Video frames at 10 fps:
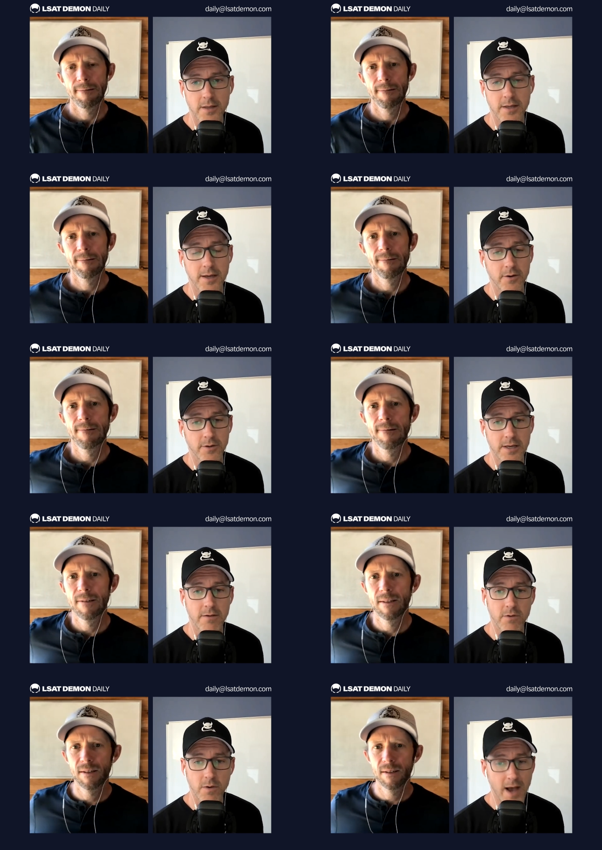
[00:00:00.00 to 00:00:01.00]
Speaker 1: they can only
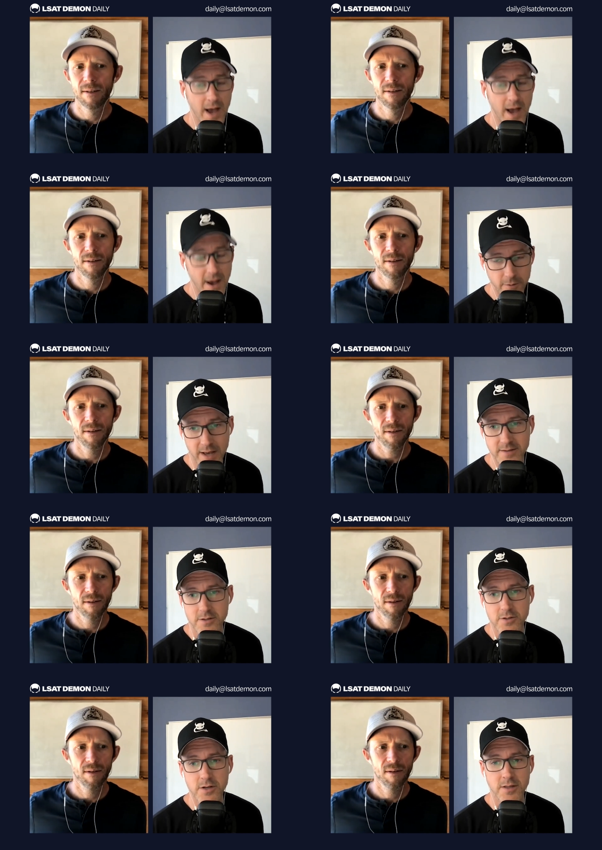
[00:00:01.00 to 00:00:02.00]
give you half a
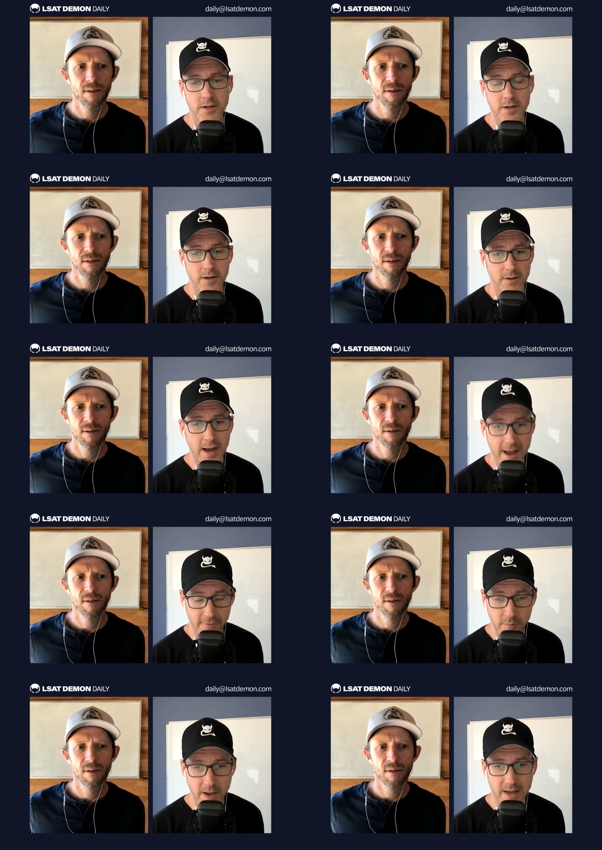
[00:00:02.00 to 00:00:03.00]
passage and then another
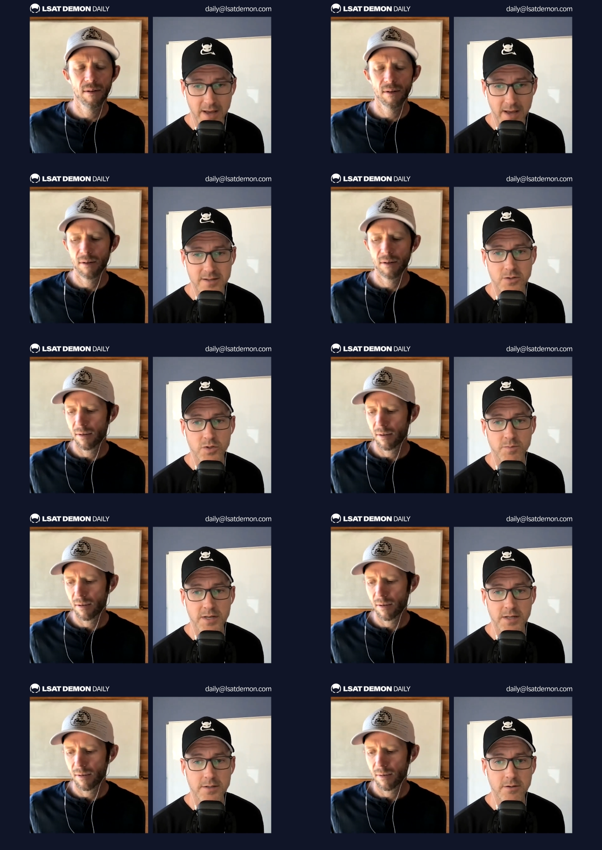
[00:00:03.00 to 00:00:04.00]
half a passage, which
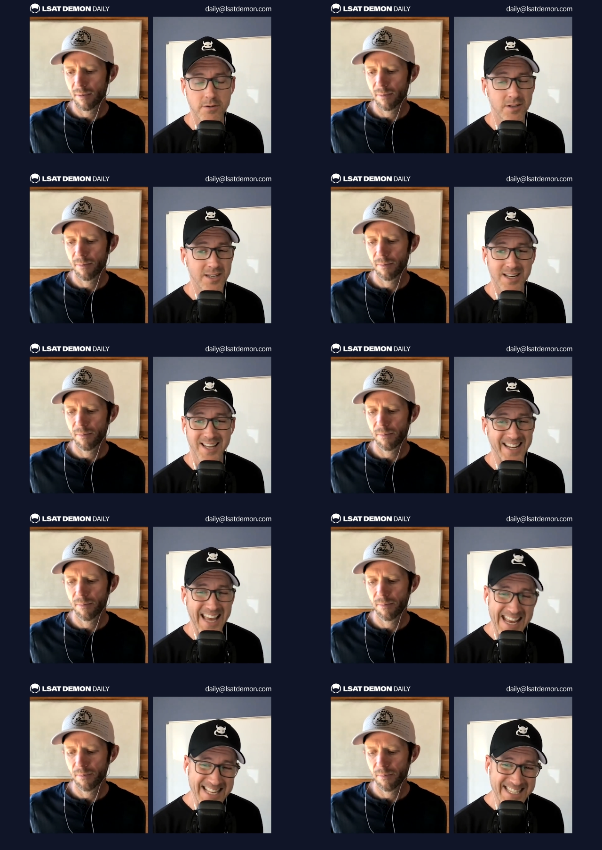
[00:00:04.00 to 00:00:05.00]
means you're looking at
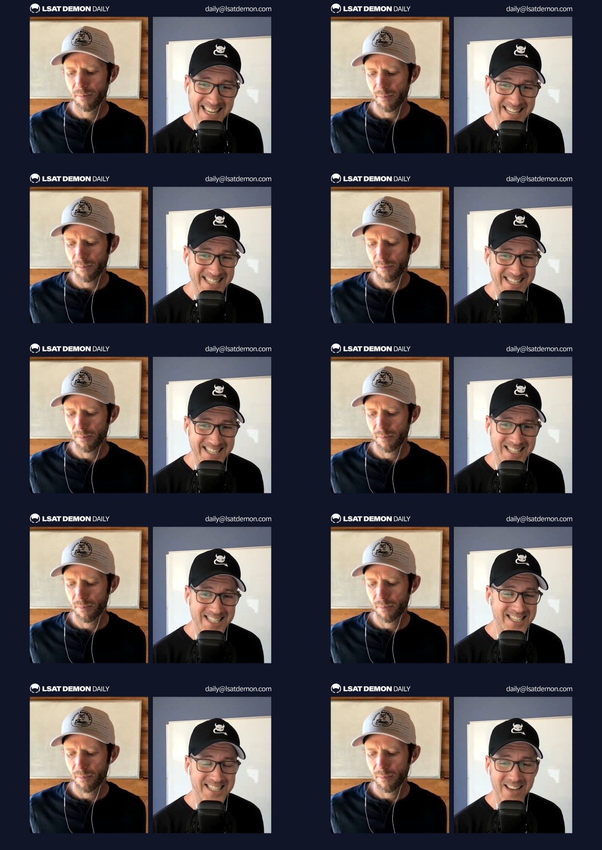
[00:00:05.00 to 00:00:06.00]
8
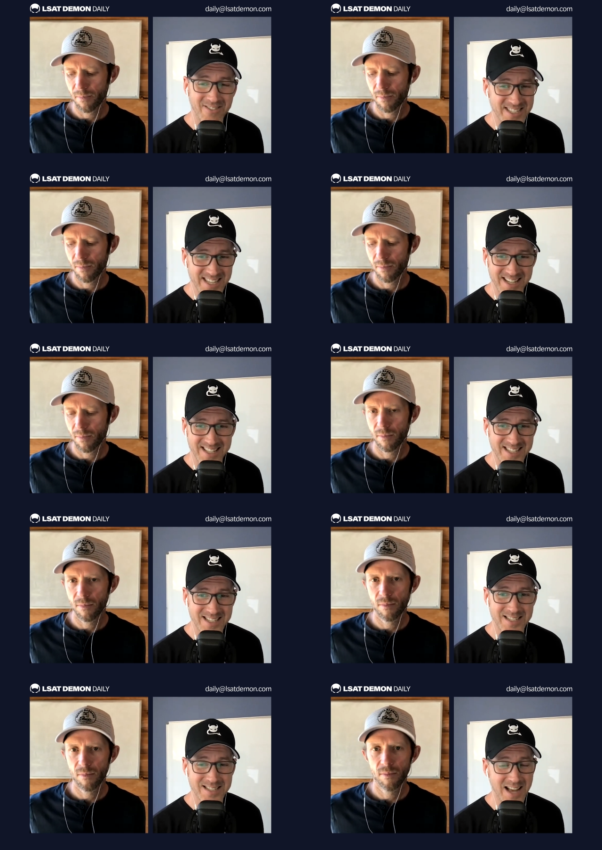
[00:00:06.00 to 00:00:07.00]
sentences, 7
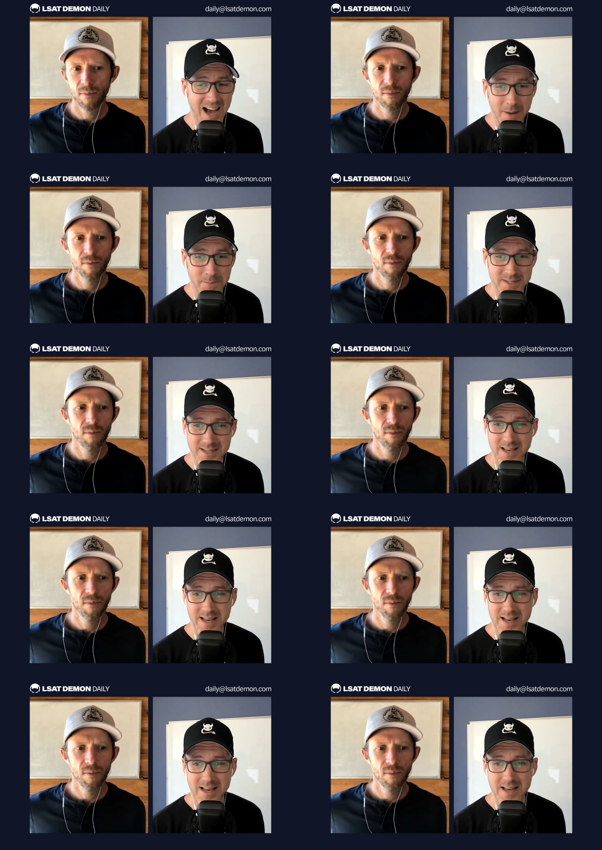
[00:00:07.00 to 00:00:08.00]
sentences tops.
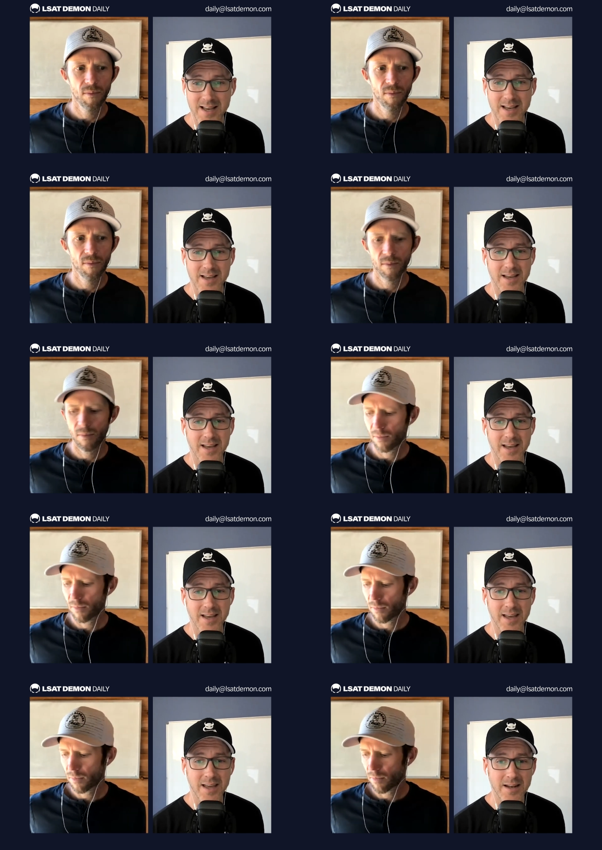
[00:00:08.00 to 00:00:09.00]

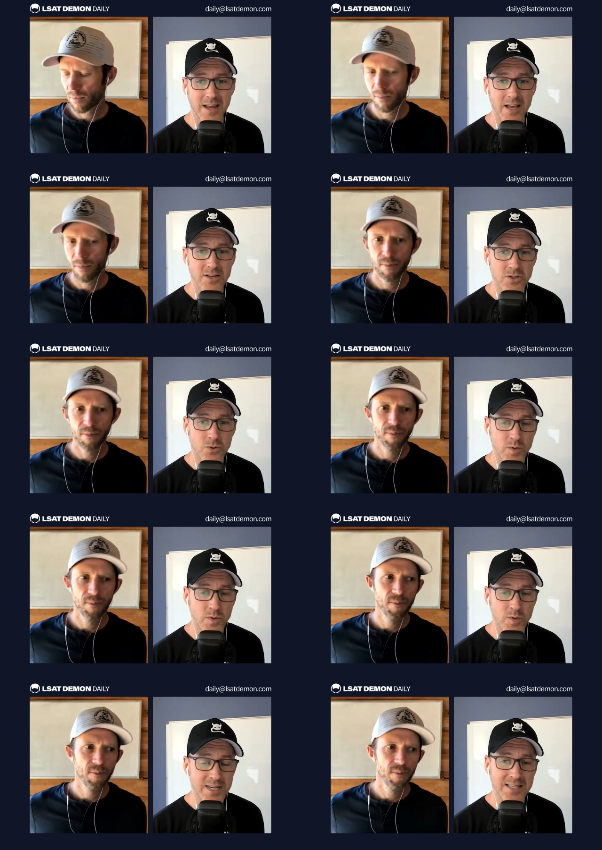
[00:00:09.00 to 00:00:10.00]
And as you're
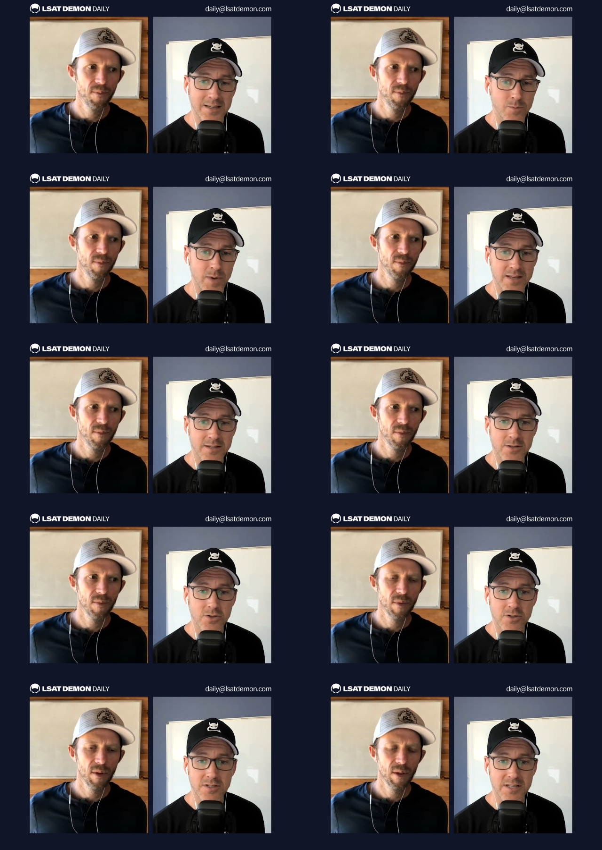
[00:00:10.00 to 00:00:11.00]
reading that second passage,
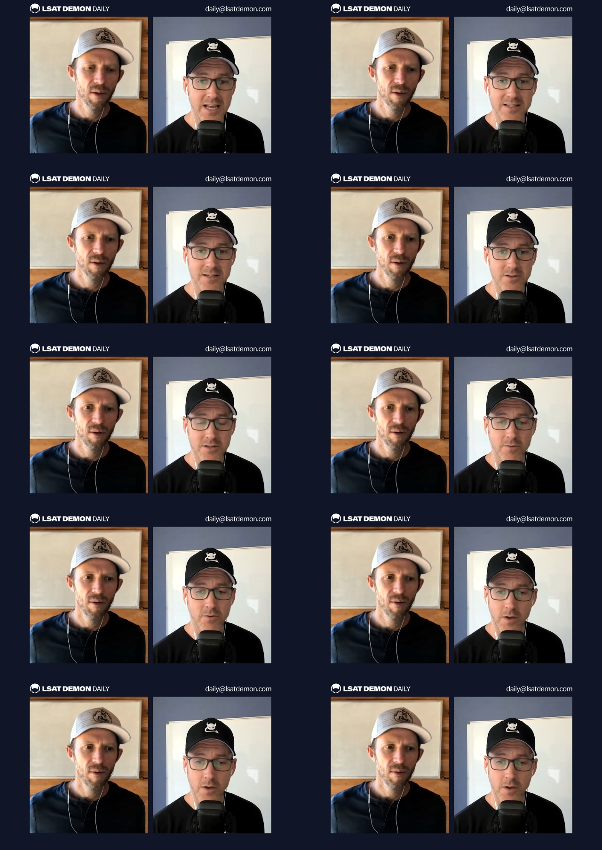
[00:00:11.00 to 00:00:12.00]
you're just asking yourself,
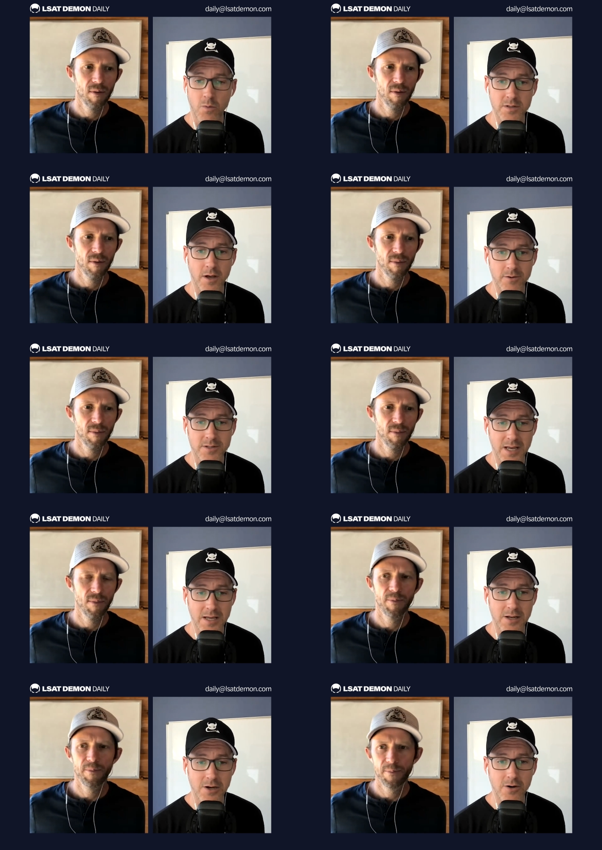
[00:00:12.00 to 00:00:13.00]
okay, what is the author
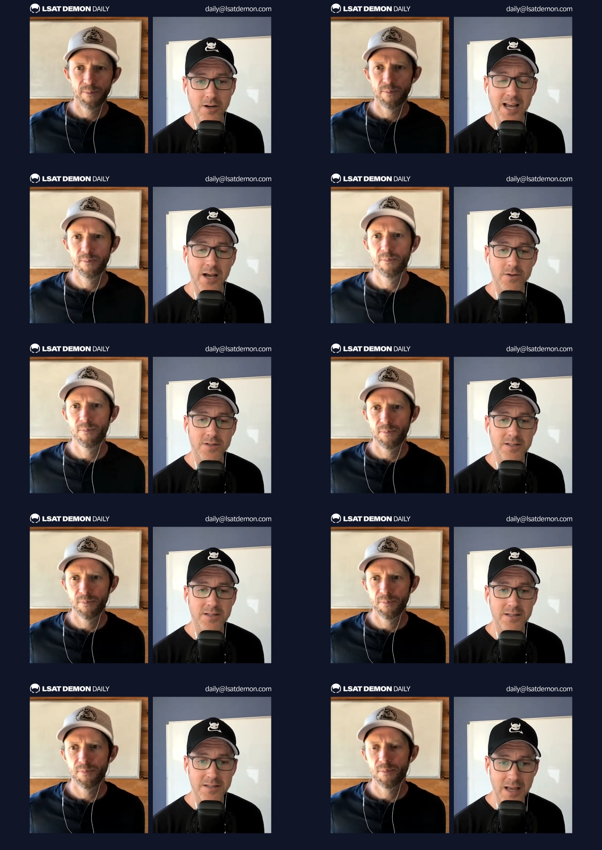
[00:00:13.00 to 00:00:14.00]
saying here? And how is this
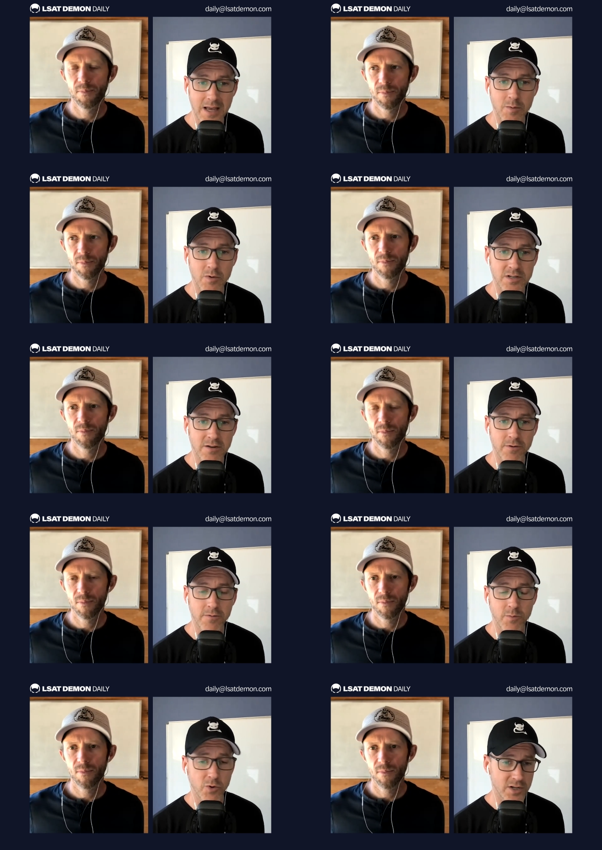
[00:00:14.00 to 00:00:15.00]
the same or
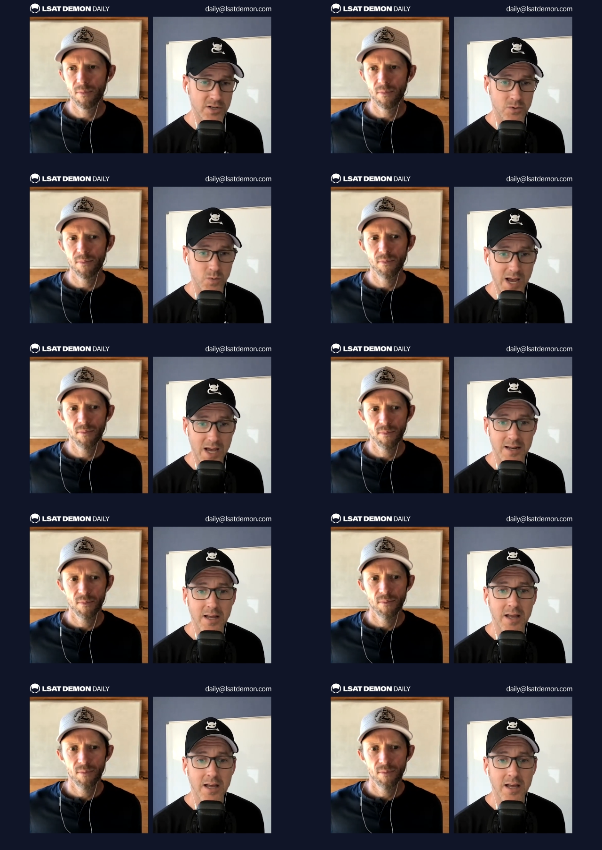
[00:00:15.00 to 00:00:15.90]
different from what I just read?